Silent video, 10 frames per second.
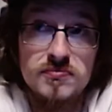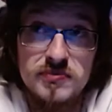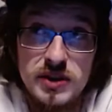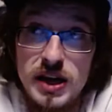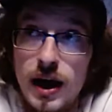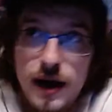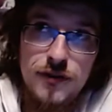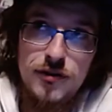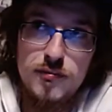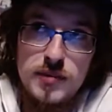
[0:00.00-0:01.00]
the odds
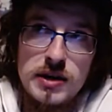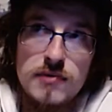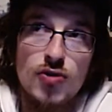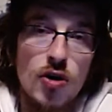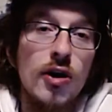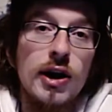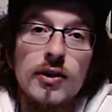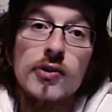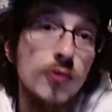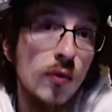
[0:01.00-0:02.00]
of me drawing
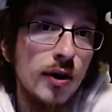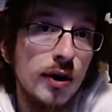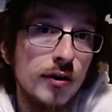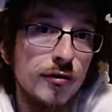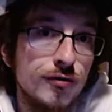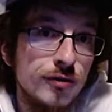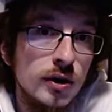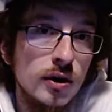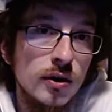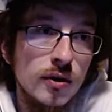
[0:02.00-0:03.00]
this one of
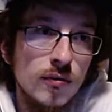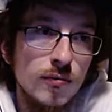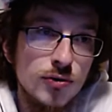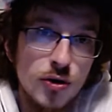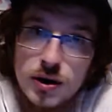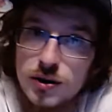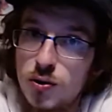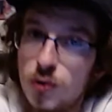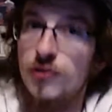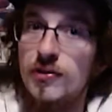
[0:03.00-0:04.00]
during the
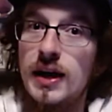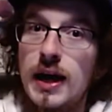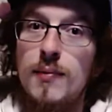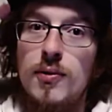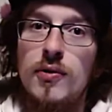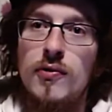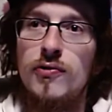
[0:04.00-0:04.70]
course of the game are